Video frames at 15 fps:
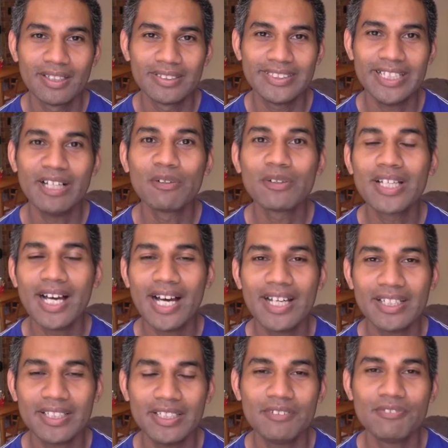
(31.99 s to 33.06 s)
Dale
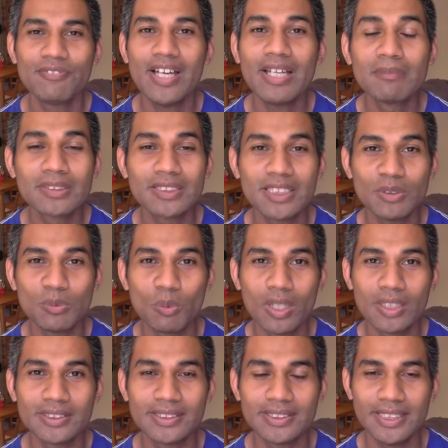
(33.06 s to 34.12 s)
Carnegie famously
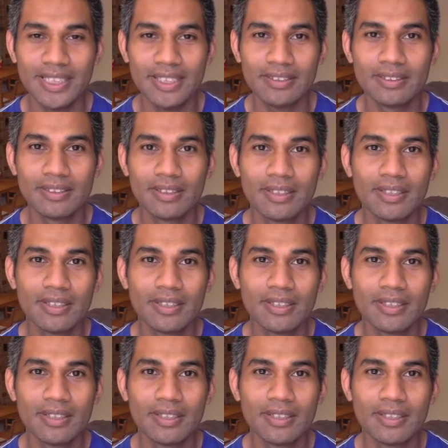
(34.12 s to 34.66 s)
once said,